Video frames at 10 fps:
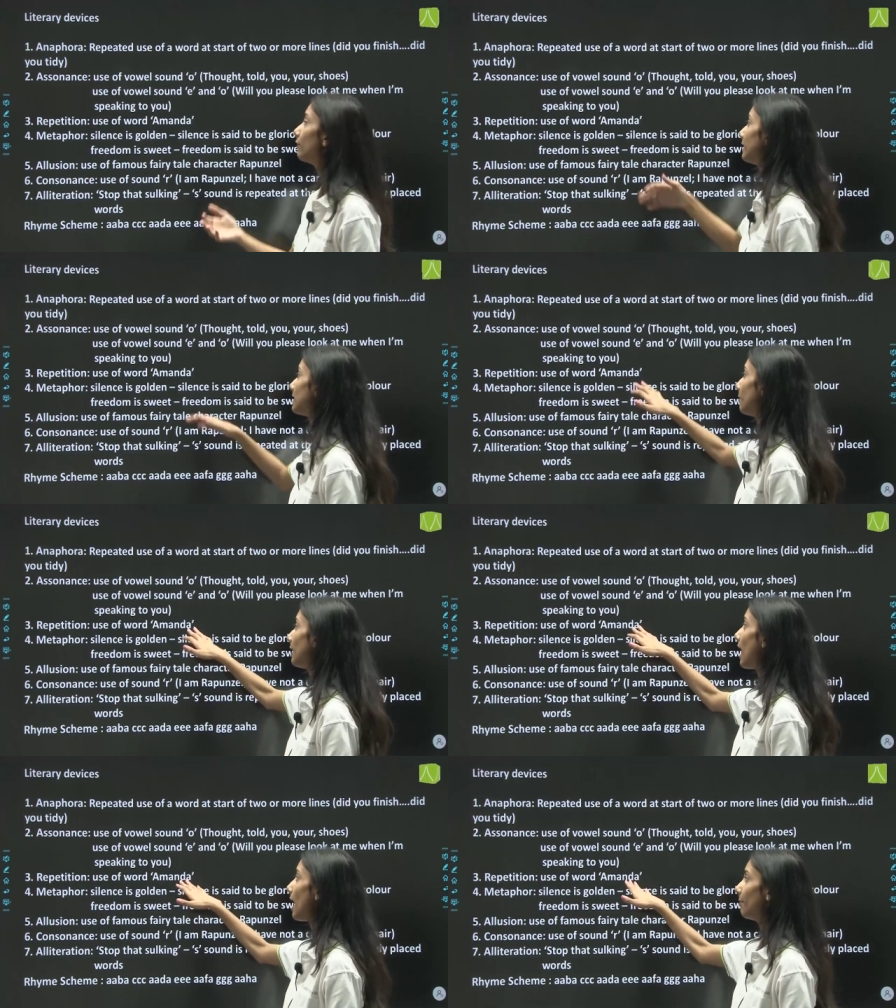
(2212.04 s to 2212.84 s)
For
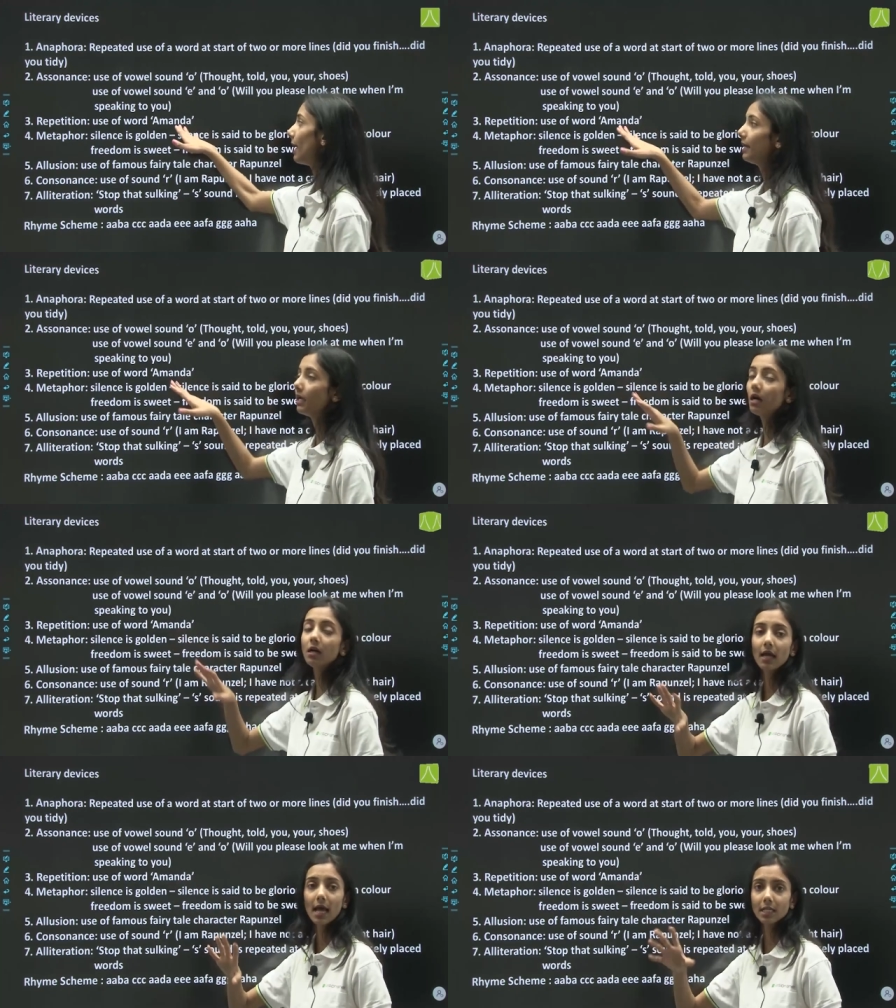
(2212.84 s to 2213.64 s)
example, Amanda
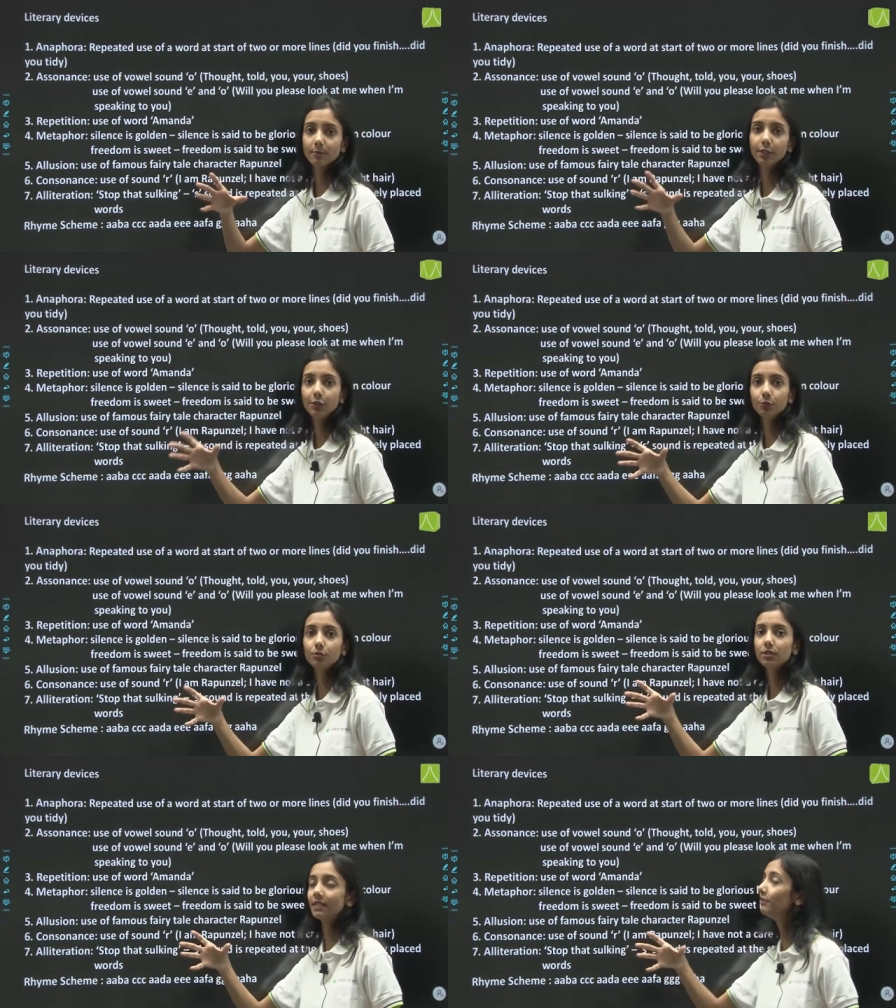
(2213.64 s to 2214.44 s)
has been
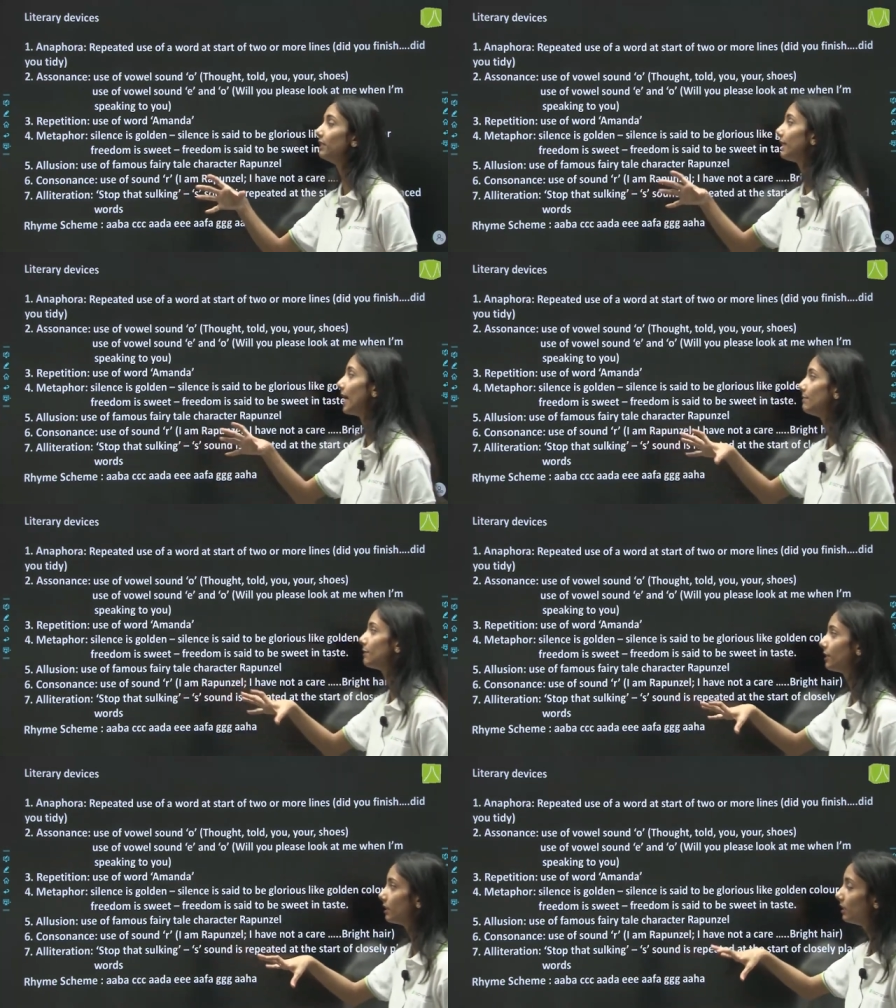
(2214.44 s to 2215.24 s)
used several
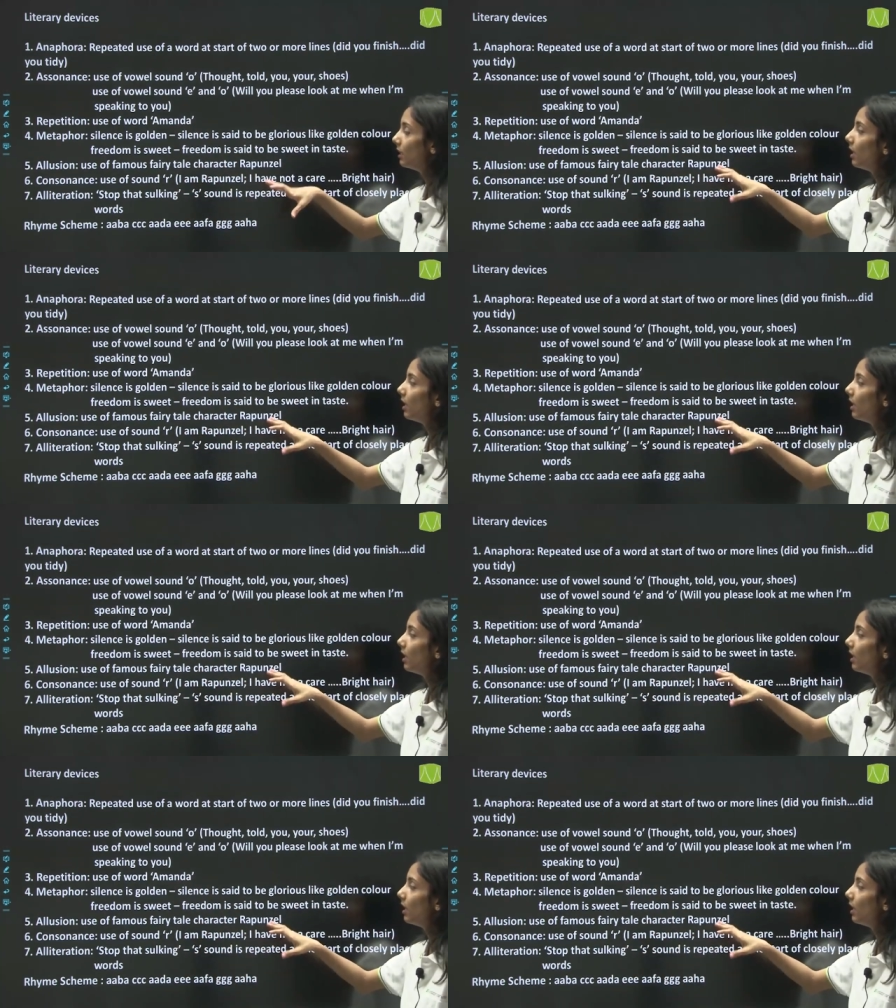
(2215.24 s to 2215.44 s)
times here.